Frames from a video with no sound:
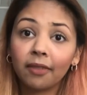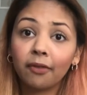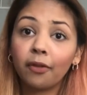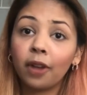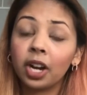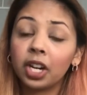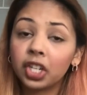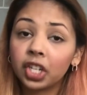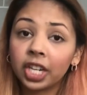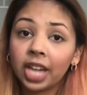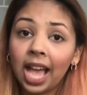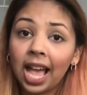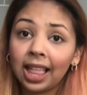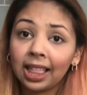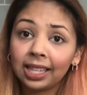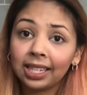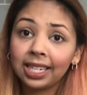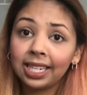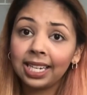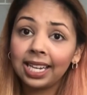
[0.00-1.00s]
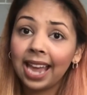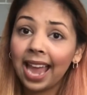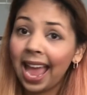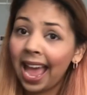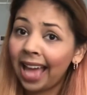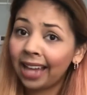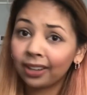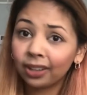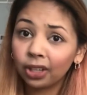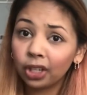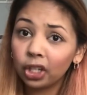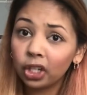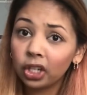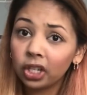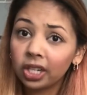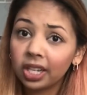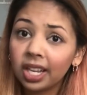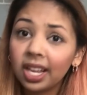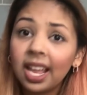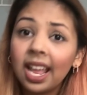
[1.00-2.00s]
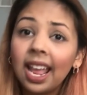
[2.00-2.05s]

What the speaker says: Functionality and look,